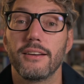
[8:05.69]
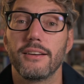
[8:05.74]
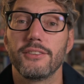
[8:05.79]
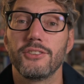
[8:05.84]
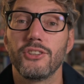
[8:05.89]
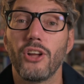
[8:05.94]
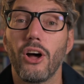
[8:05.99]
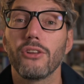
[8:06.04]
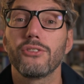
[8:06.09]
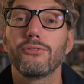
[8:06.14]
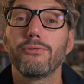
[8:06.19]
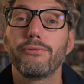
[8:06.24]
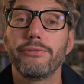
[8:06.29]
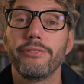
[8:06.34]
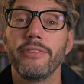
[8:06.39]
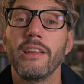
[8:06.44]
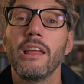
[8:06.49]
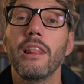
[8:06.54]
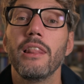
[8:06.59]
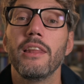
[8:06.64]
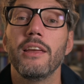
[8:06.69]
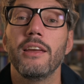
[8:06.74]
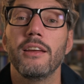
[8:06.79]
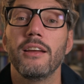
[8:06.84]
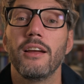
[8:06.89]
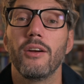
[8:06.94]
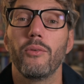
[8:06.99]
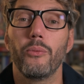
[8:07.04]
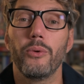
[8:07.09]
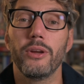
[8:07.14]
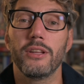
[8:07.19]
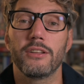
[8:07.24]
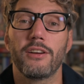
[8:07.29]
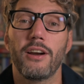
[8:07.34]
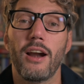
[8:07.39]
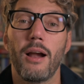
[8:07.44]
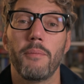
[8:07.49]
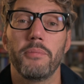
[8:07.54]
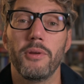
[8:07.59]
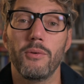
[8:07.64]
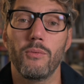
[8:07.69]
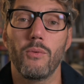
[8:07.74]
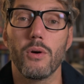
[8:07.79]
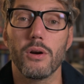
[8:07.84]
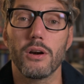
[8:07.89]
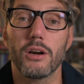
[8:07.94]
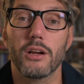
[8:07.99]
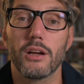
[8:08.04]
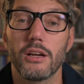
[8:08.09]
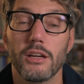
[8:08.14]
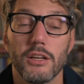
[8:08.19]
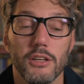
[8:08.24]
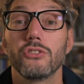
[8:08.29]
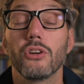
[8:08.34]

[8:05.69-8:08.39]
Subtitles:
not filling with crappy work.